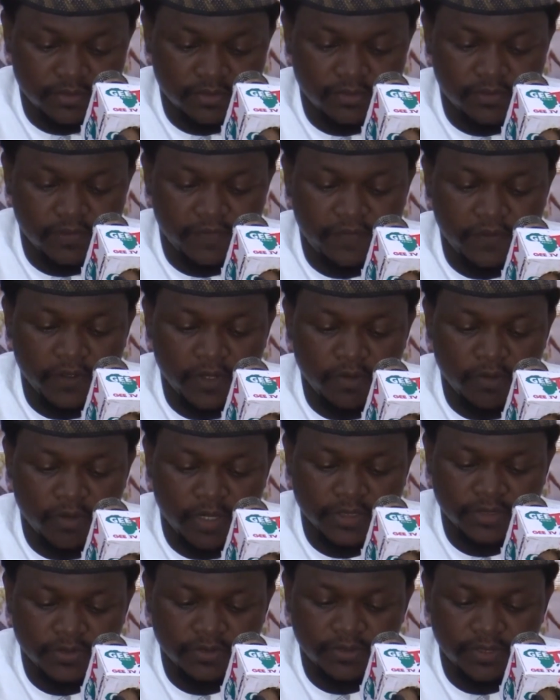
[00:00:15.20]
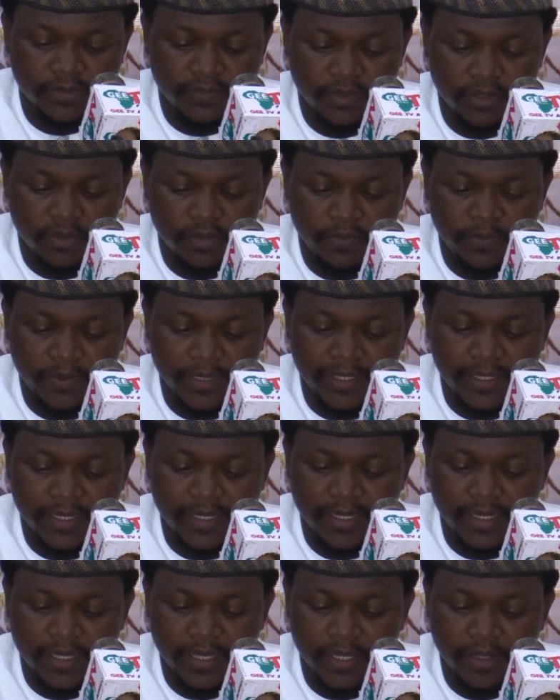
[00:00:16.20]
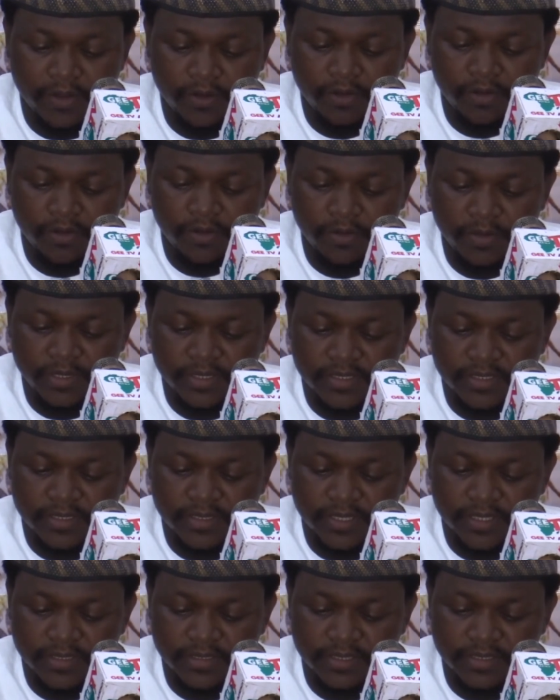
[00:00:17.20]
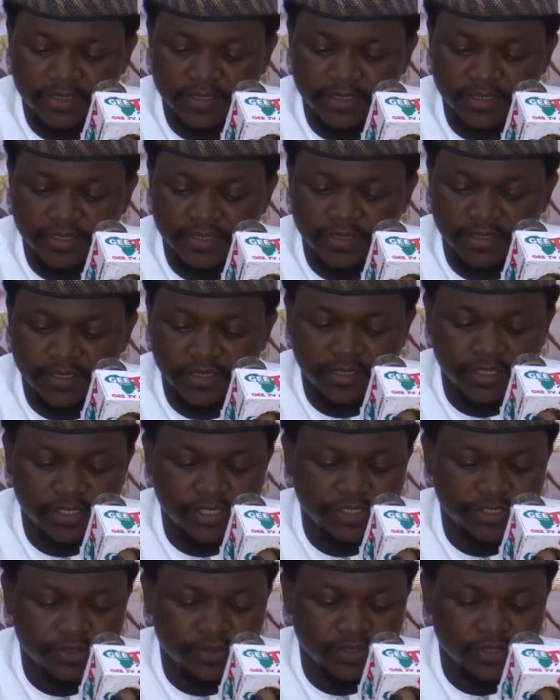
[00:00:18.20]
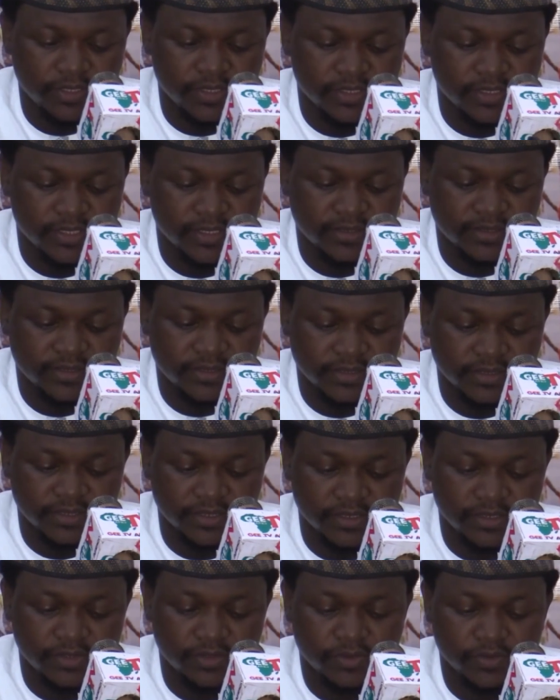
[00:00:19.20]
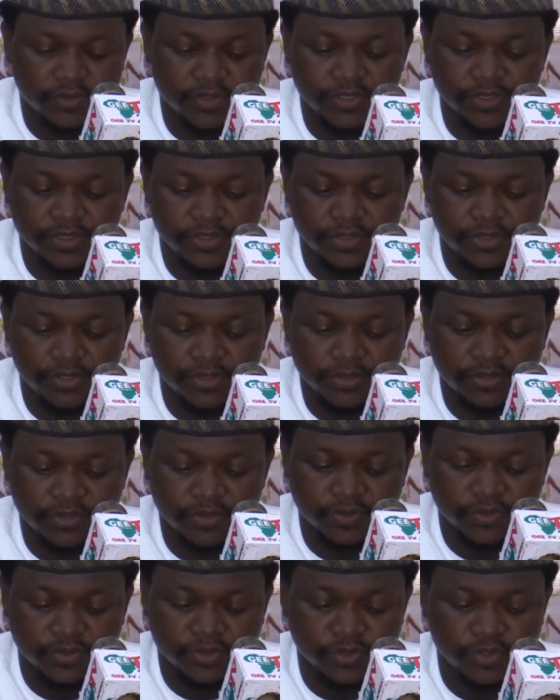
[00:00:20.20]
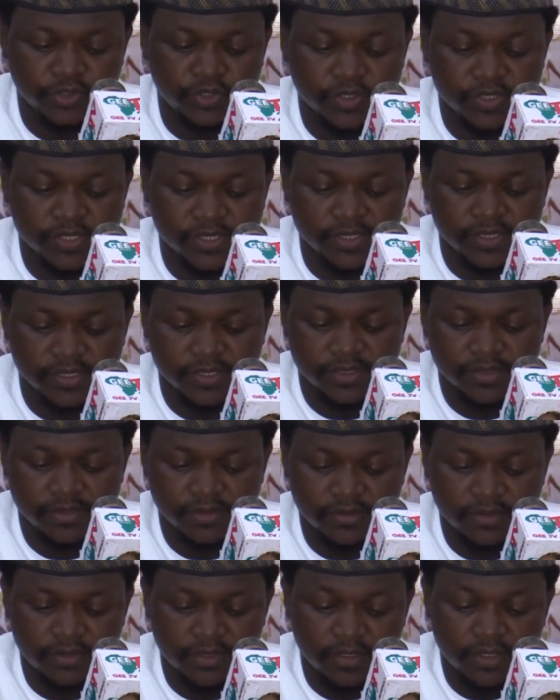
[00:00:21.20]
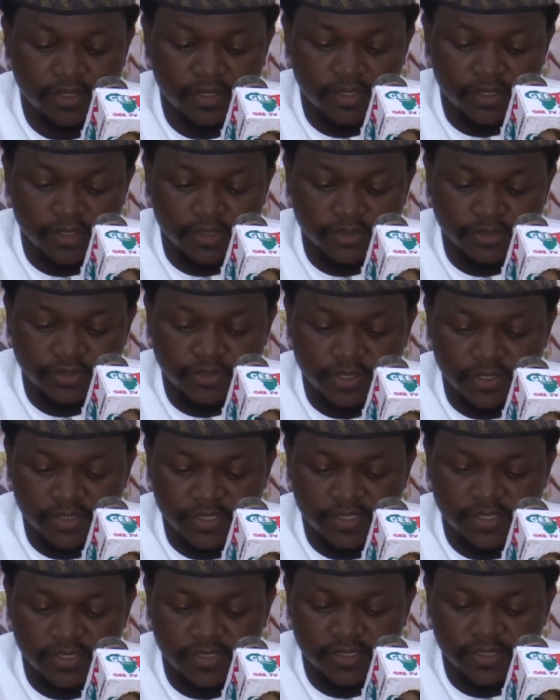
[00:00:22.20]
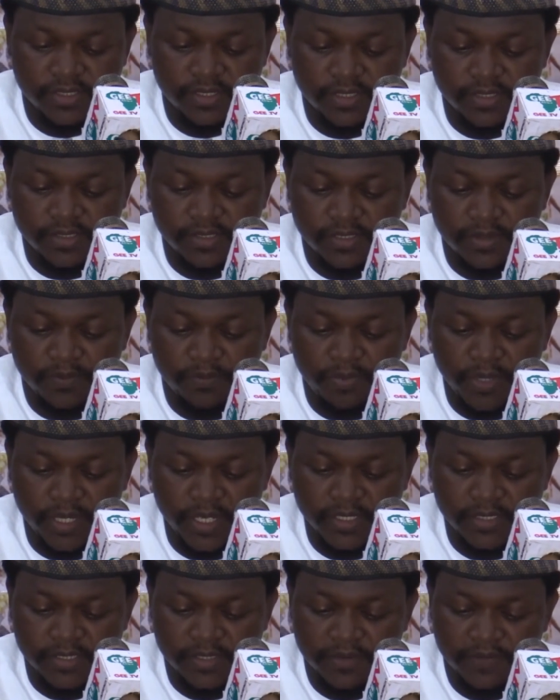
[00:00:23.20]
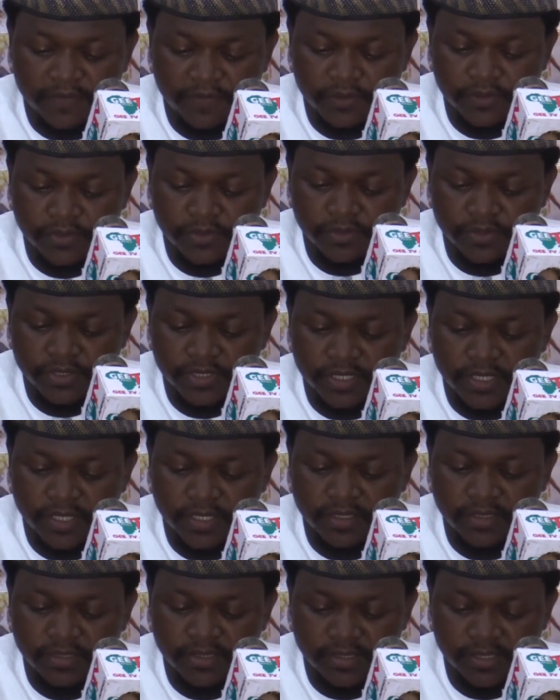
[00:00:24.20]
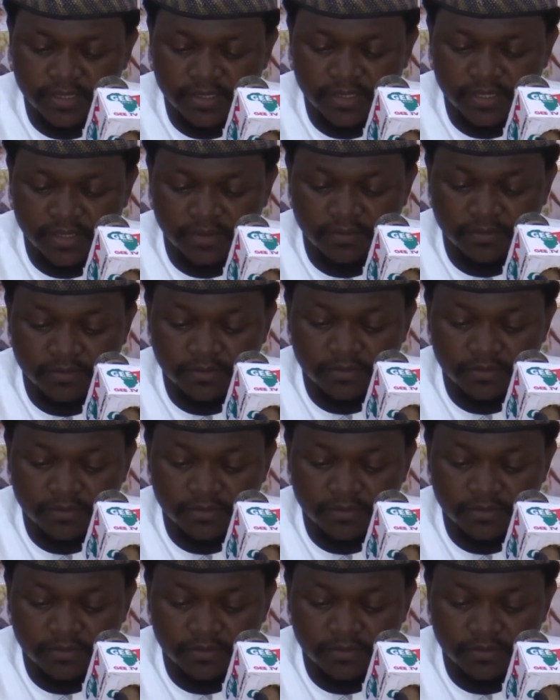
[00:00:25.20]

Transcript: The failure to develop a clear economic strategy in a nation is a threat to justice. Justice is the best for social system.